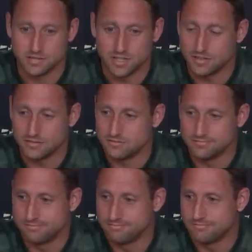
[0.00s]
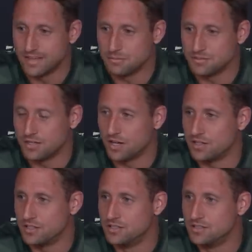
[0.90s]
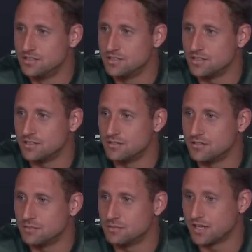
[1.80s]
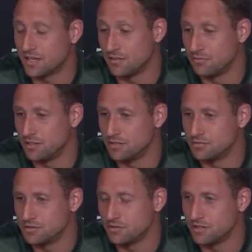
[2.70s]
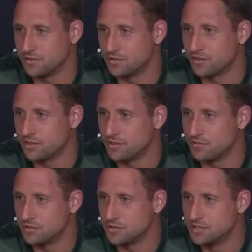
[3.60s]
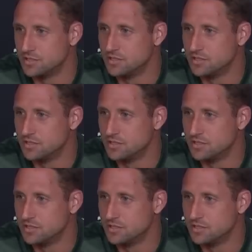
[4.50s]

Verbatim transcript: I, it was odd you know, it was I didn't really know what was going on. I was just trying to stay focused.